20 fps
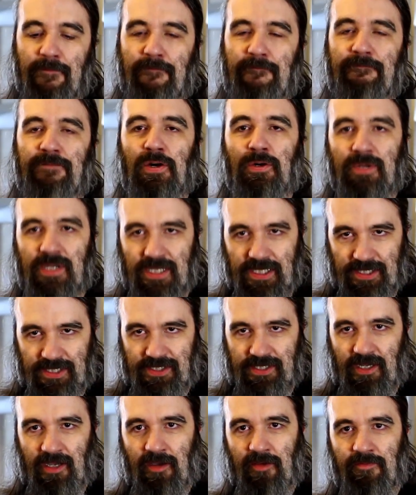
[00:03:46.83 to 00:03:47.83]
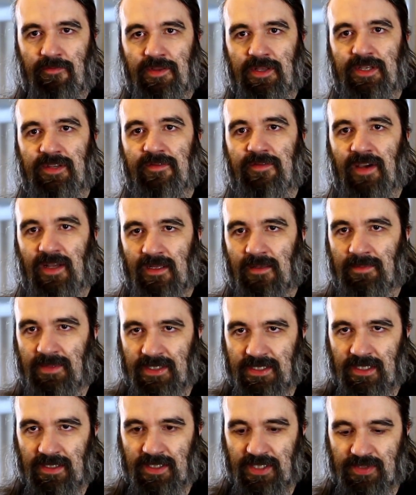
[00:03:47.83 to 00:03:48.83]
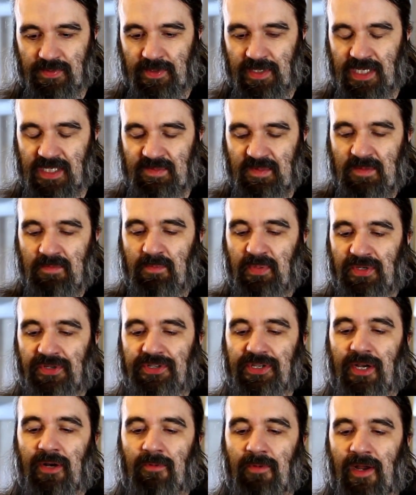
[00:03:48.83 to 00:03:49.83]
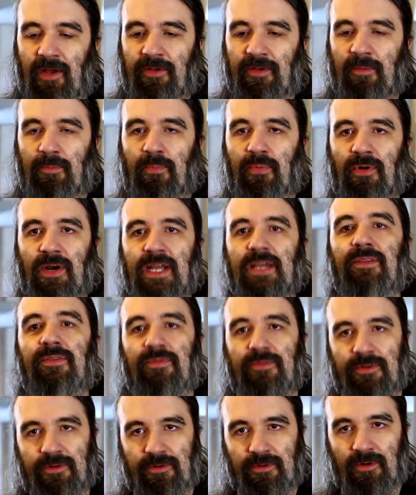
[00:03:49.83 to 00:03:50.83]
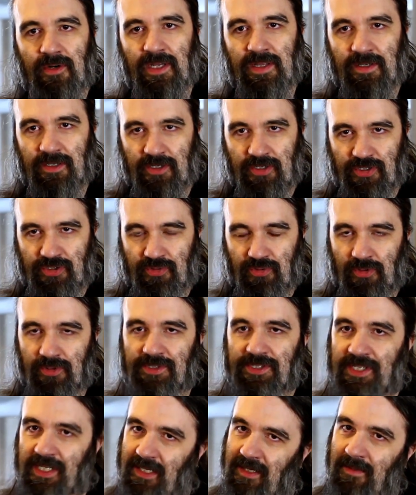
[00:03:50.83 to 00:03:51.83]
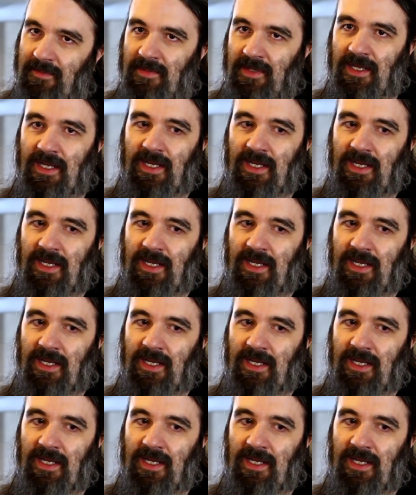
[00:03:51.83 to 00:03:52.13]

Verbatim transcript: focus of the development on this one has been built around a breakthrough in the control scheme.